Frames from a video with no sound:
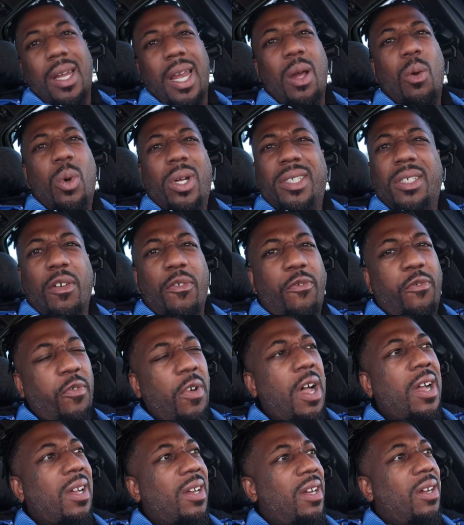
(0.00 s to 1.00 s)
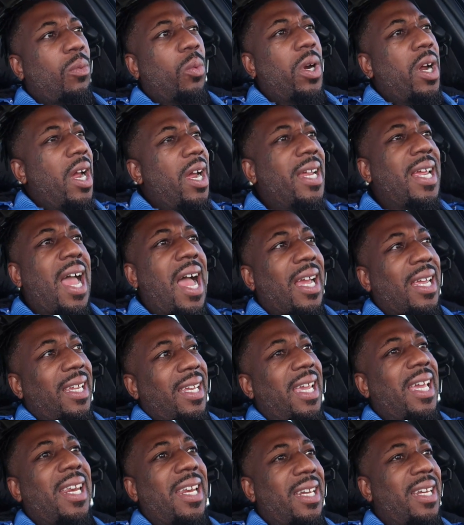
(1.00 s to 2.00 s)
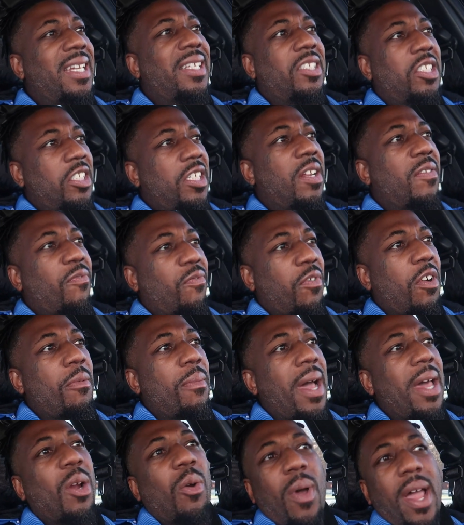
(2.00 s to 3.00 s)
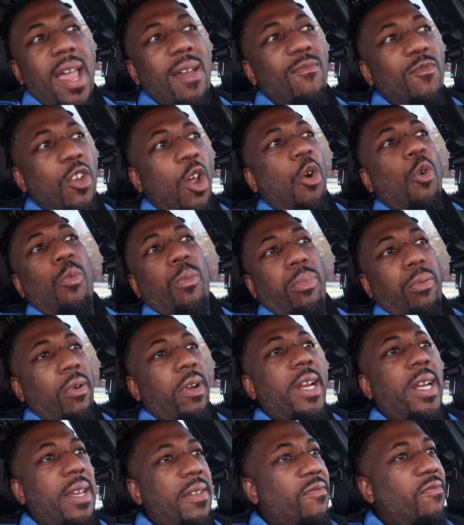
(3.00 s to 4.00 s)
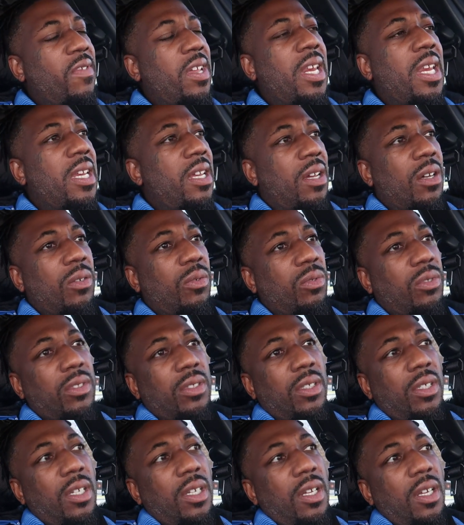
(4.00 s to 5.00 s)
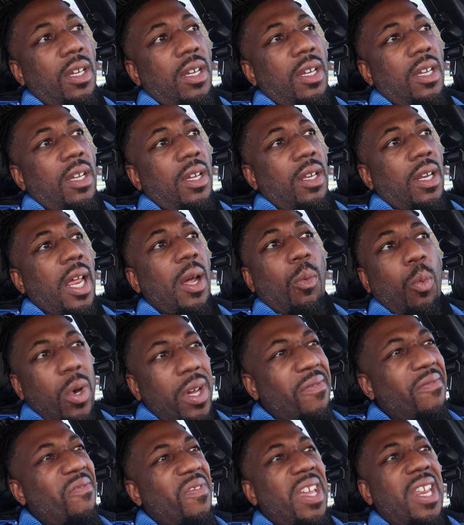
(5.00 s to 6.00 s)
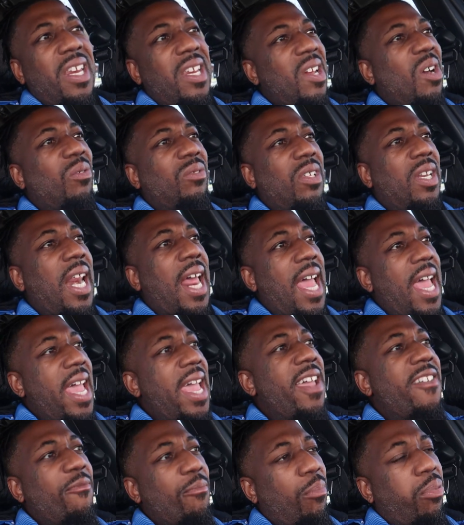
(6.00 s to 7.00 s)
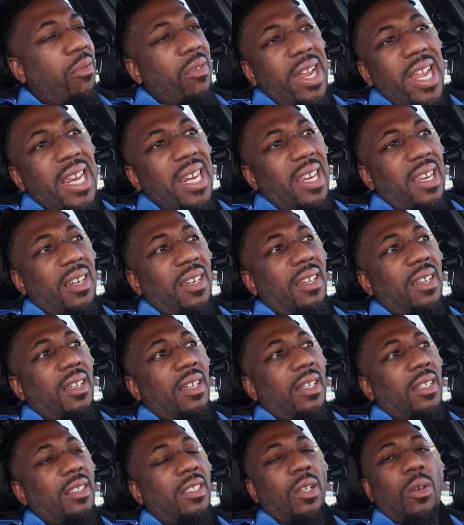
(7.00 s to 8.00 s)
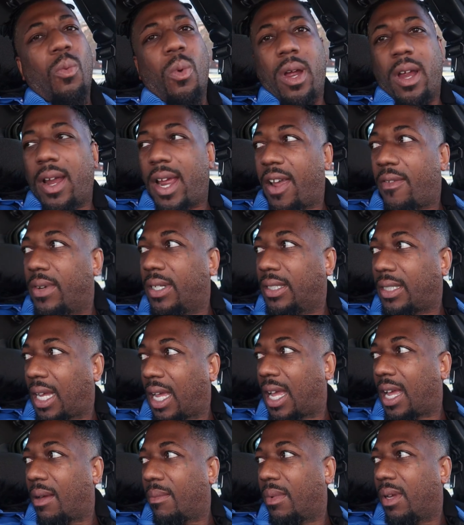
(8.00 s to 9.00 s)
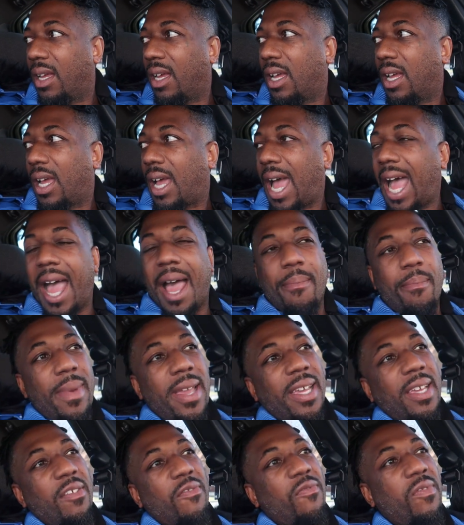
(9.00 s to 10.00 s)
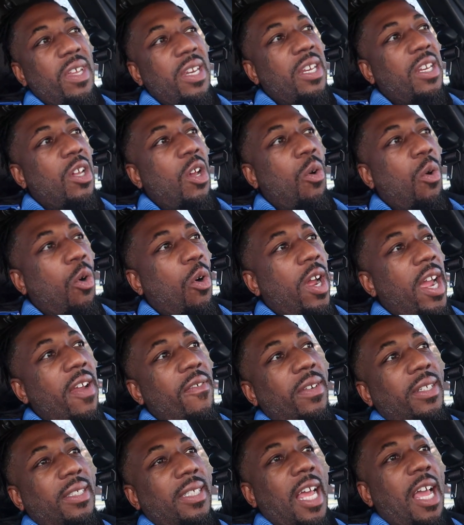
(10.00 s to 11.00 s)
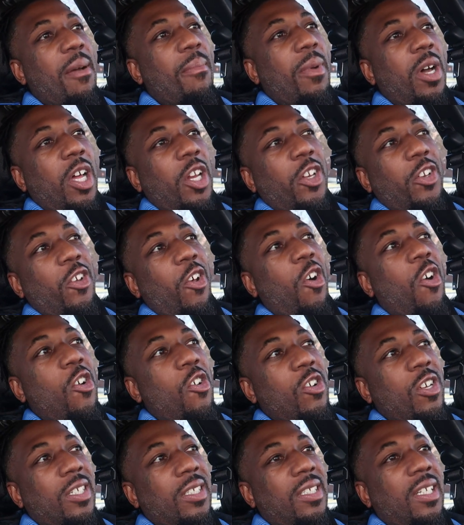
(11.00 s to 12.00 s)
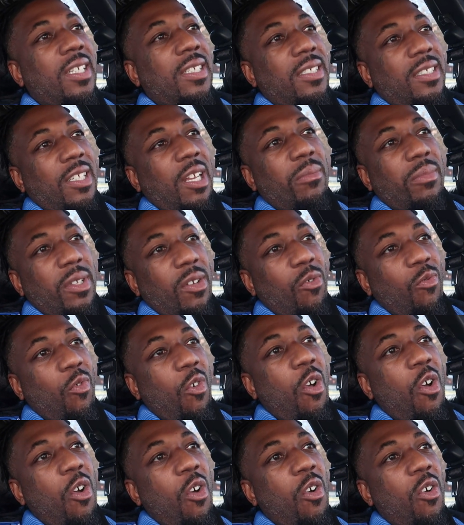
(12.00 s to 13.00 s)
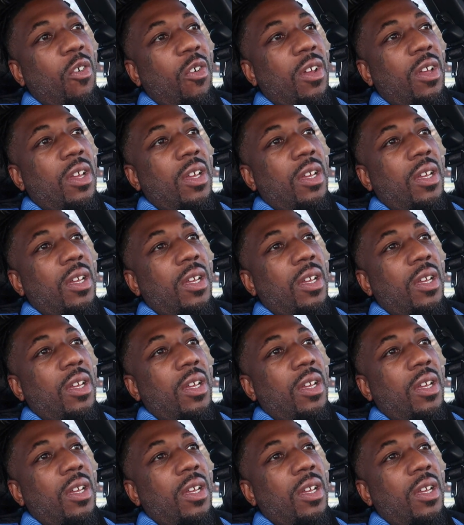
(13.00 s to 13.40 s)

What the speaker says: Like, what the fuck? Where are y'all getting this shit from? I don't have no breeding videos. Like, what video did I have breeding to where every time I make a video or every time a dog does something wrong,